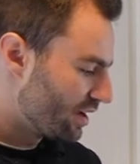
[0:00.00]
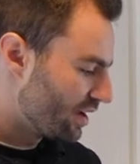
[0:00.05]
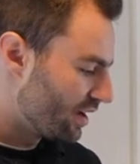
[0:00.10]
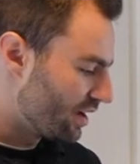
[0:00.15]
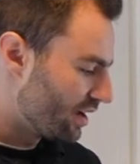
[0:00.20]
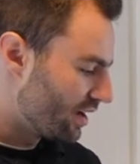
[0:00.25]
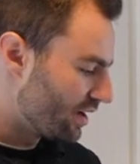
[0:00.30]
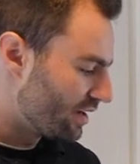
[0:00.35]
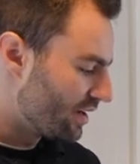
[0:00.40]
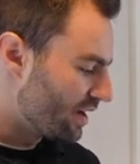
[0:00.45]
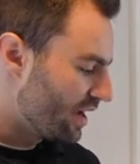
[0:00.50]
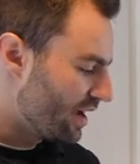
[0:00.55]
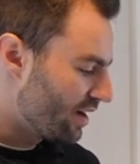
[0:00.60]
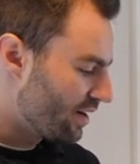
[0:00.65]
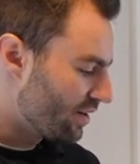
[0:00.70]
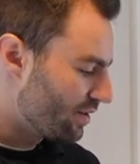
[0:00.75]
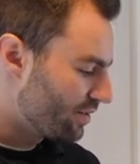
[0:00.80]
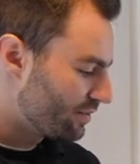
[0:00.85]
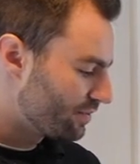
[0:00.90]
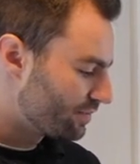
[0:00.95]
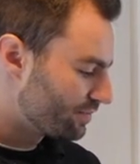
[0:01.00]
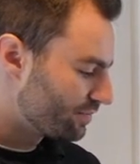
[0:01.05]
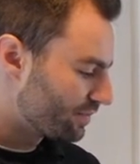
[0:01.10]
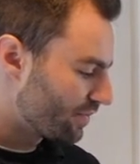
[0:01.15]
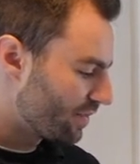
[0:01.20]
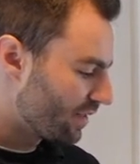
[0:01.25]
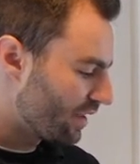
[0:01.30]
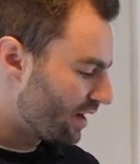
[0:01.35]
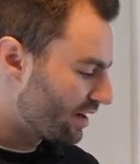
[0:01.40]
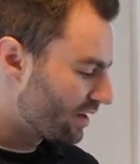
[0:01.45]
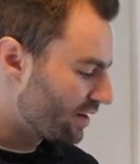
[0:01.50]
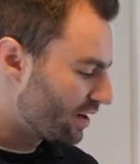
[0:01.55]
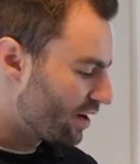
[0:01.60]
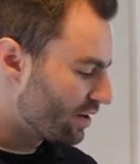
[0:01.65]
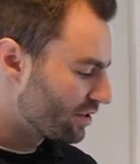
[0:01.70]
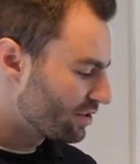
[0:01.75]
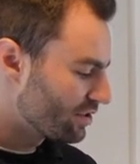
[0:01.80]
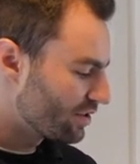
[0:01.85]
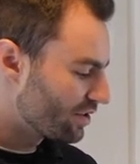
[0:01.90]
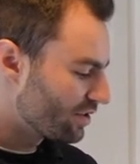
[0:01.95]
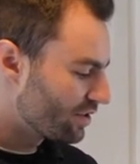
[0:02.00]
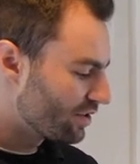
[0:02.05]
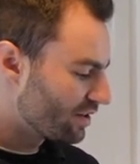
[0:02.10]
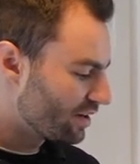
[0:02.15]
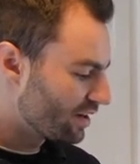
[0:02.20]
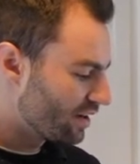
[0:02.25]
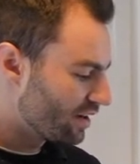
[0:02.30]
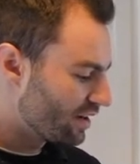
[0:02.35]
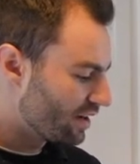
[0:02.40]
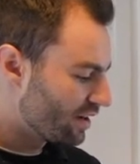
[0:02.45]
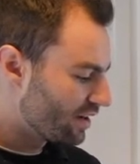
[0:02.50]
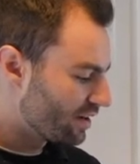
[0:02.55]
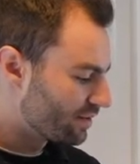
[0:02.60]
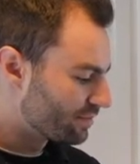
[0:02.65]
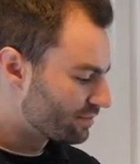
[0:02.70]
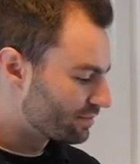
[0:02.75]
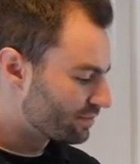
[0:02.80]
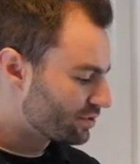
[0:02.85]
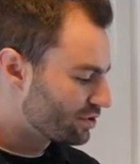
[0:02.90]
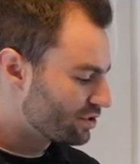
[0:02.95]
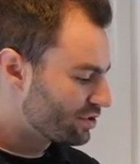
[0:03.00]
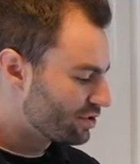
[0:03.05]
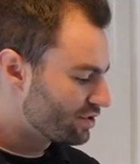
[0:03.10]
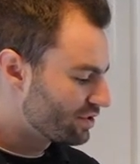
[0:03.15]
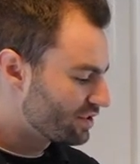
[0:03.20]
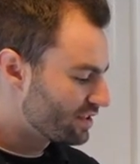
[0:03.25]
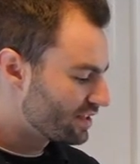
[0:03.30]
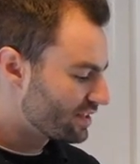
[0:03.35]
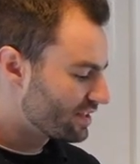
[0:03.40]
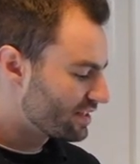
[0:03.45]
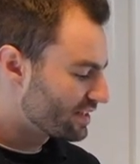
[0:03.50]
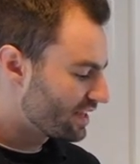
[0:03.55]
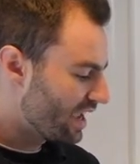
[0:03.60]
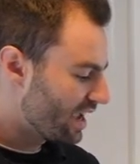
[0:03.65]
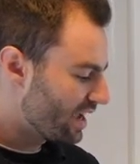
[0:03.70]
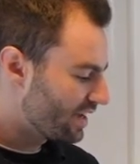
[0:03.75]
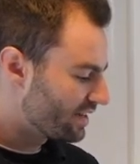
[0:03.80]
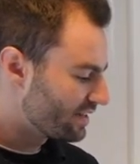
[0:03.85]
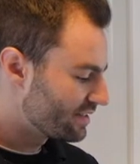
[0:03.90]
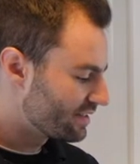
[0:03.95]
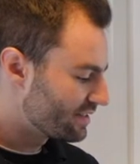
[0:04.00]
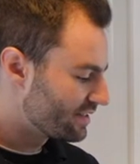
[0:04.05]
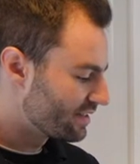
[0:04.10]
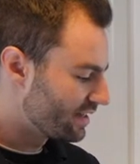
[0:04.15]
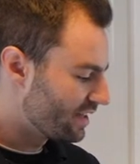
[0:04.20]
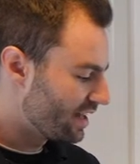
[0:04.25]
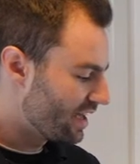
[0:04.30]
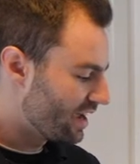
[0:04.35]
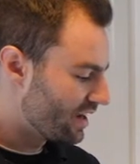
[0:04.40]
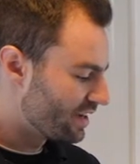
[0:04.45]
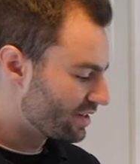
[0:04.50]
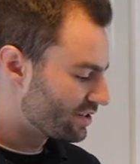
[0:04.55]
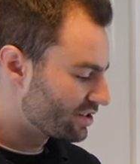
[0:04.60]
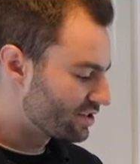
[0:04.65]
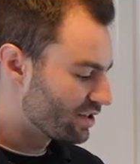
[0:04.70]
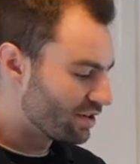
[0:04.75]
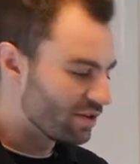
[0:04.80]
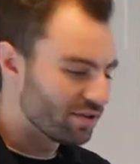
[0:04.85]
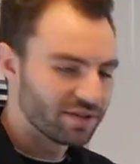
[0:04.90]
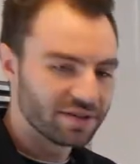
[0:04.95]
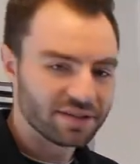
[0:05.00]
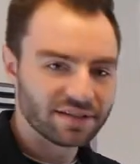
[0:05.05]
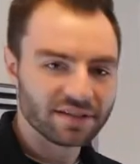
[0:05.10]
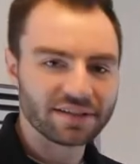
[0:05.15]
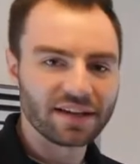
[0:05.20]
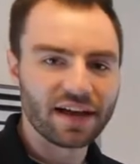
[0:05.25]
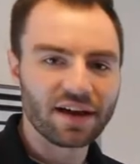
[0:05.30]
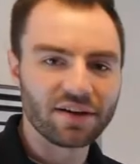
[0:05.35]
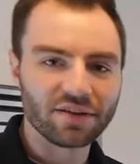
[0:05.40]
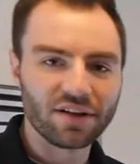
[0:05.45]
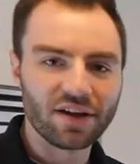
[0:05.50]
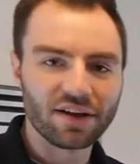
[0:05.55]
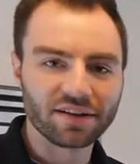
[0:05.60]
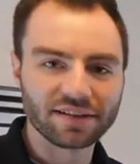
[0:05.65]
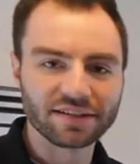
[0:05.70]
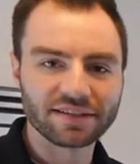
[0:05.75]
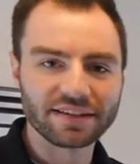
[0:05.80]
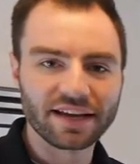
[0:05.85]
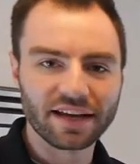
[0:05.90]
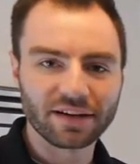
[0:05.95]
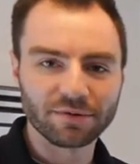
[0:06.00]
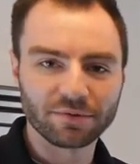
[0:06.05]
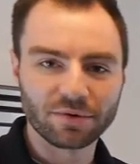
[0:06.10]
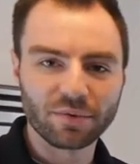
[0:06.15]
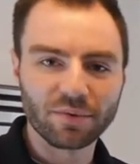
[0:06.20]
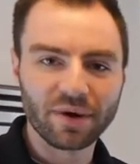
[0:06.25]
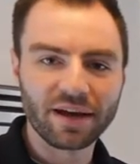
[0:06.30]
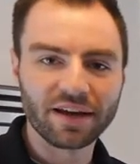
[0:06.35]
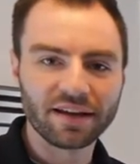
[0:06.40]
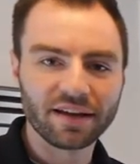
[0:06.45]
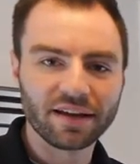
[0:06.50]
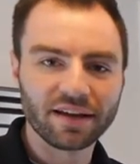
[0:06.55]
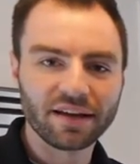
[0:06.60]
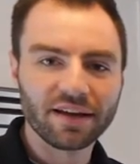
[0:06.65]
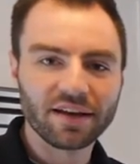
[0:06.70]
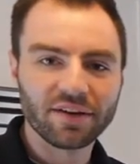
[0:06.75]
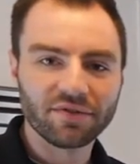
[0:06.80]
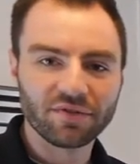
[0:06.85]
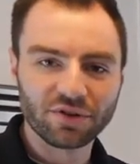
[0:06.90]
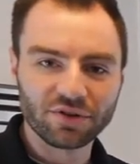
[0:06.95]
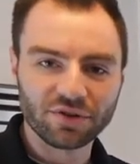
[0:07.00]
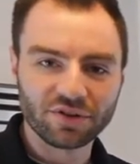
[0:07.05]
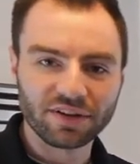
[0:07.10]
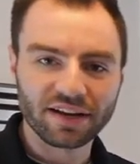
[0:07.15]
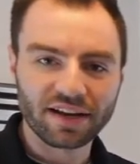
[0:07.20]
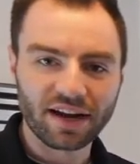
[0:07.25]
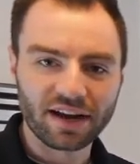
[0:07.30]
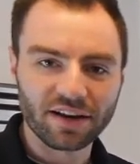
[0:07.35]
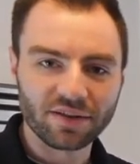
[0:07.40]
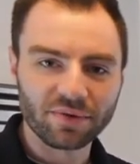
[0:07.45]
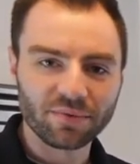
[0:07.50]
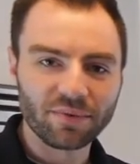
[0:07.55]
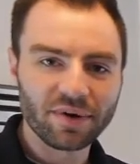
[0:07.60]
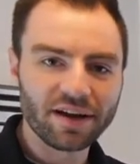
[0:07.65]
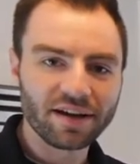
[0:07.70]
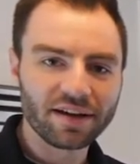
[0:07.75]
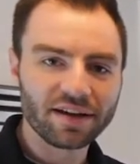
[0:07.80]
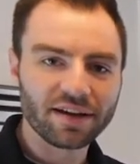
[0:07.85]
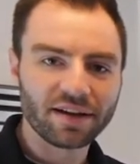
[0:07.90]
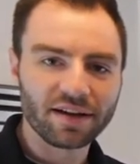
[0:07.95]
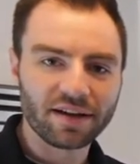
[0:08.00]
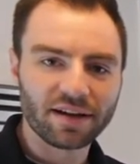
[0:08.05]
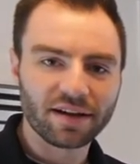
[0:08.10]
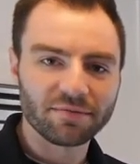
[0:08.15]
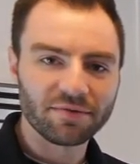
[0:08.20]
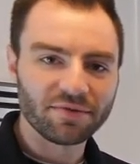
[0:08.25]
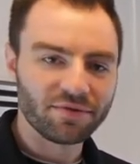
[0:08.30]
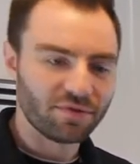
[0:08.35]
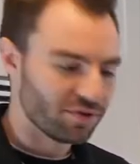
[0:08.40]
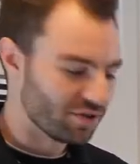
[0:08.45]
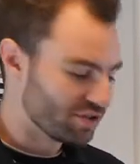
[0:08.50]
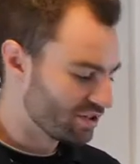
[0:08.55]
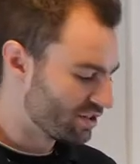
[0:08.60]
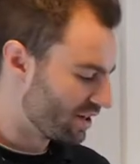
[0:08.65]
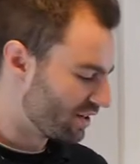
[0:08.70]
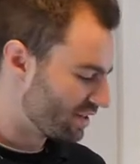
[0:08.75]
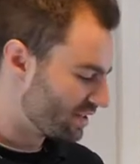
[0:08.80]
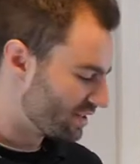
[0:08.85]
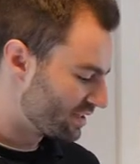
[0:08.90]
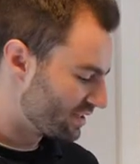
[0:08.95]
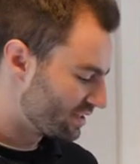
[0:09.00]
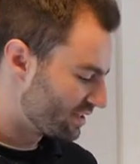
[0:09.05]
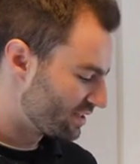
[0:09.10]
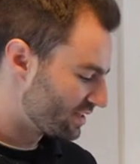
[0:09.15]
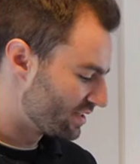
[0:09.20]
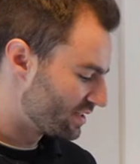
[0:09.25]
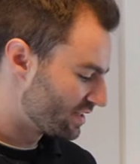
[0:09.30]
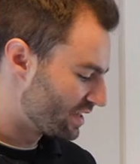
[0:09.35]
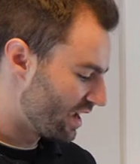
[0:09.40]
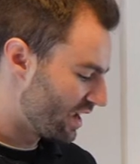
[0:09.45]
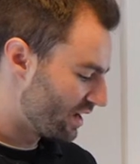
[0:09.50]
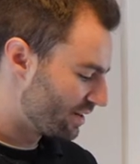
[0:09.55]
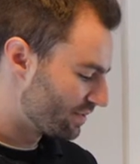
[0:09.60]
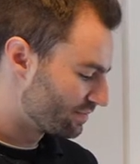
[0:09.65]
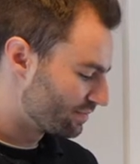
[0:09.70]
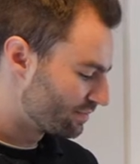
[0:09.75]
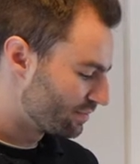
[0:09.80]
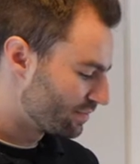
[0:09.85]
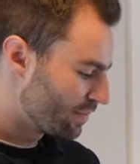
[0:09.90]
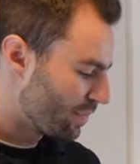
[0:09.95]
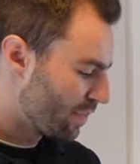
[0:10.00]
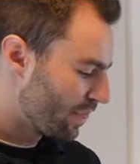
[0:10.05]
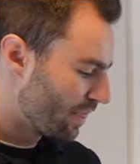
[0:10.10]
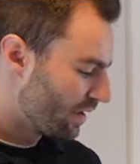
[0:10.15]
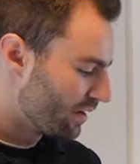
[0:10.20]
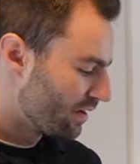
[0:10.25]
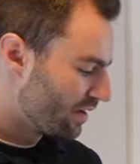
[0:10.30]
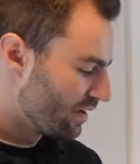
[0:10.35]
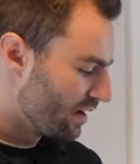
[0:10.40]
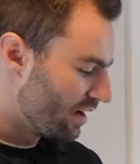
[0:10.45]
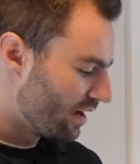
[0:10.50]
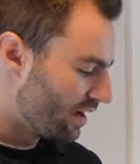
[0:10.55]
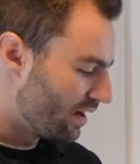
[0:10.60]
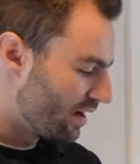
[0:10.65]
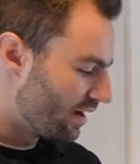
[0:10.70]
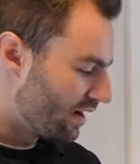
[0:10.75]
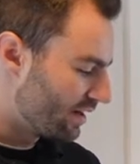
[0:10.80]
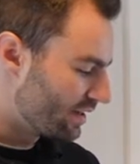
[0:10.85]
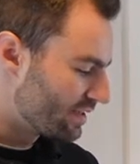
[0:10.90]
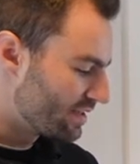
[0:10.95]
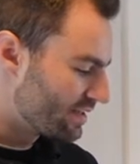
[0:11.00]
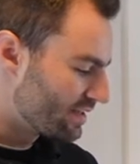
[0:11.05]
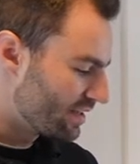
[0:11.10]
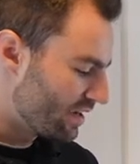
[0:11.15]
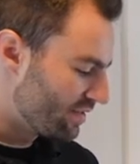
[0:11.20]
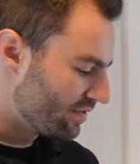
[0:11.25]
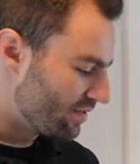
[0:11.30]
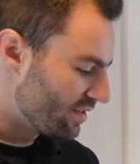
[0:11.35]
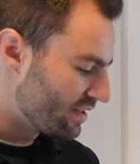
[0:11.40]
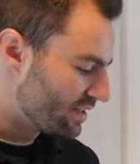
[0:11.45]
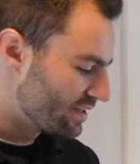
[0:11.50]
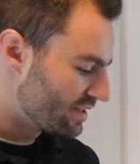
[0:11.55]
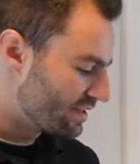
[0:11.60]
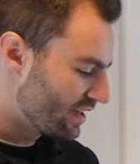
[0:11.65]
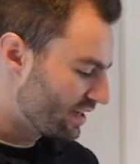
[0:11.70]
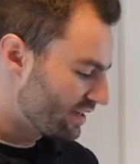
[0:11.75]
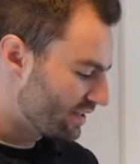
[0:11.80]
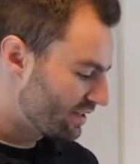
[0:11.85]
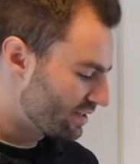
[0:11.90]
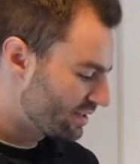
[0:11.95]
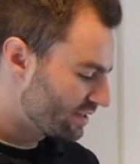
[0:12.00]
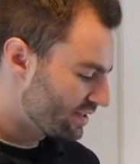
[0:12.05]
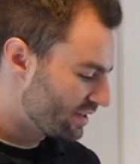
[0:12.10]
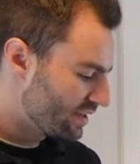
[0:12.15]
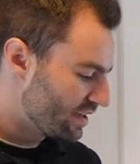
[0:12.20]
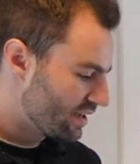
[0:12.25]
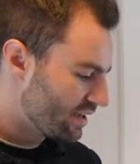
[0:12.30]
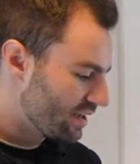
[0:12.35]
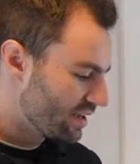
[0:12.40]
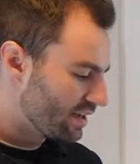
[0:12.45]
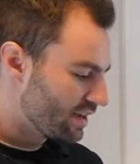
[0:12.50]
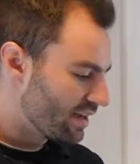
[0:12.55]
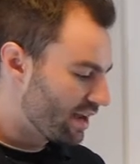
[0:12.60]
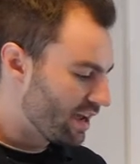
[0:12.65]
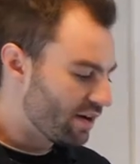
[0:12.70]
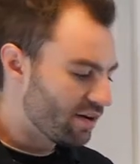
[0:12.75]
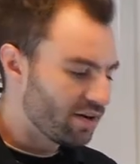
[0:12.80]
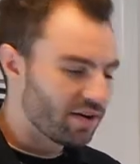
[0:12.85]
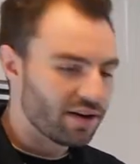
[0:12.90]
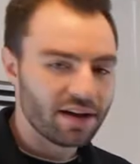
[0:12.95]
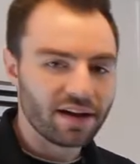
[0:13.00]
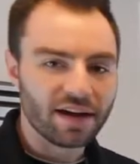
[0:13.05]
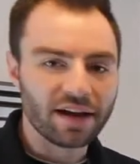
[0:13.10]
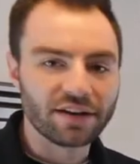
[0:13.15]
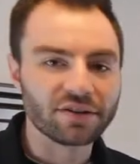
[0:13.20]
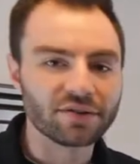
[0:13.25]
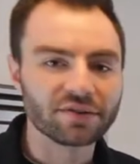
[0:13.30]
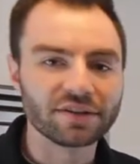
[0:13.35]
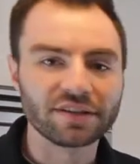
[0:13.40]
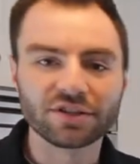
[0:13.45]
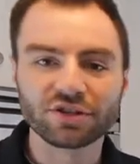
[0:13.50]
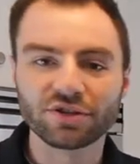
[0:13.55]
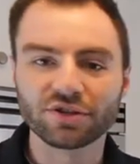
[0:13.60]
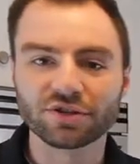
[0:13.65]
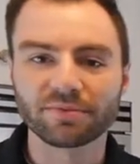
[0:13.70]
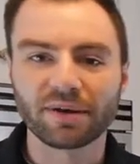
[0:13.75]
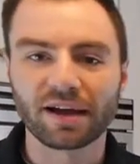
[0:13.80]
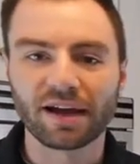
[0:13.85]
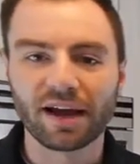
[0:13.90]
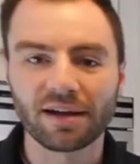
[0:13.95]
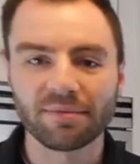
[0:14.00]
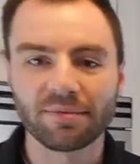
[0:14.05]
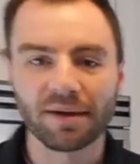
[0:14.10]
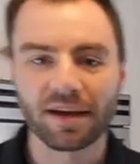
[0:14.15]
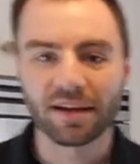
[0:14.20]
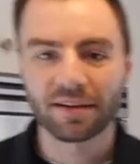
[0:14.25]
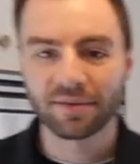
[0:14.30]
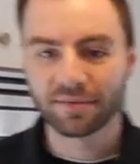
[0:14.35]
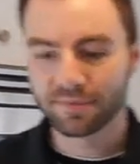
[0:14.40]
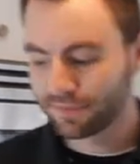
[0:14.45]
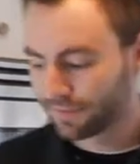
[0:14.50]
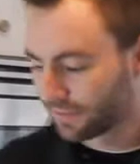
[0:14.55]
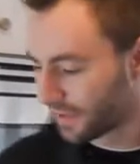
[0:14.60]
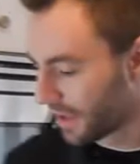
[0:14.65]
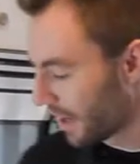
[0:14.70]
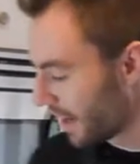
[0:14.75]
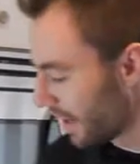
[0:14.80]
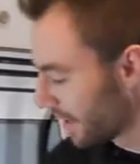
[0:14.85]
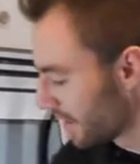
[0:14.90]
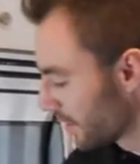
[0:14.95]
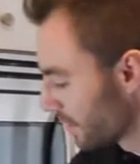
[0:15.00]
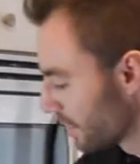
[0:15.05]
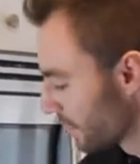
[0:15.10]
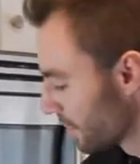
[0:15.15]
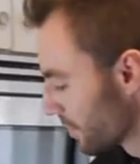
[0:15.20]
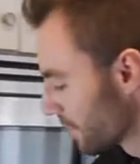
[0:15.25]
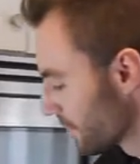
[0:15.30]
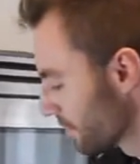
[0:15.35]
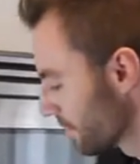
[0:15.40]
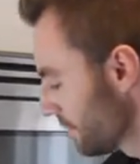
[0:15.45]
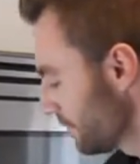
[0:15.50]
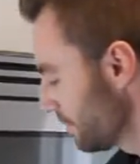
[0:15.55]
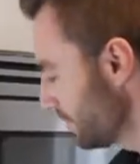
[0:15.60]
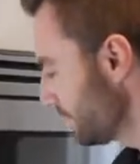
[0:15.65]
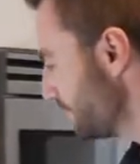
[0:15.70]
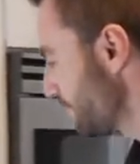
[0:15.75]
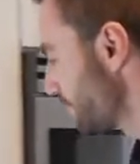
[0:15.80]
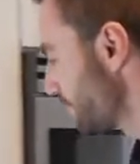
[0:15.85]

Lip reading: Now I can also choose the scan delay. So this is how long the scanner will wait for you to get out of the way before starting to scan. I can save these settings. Now I don't need to use my iPad. I can go through,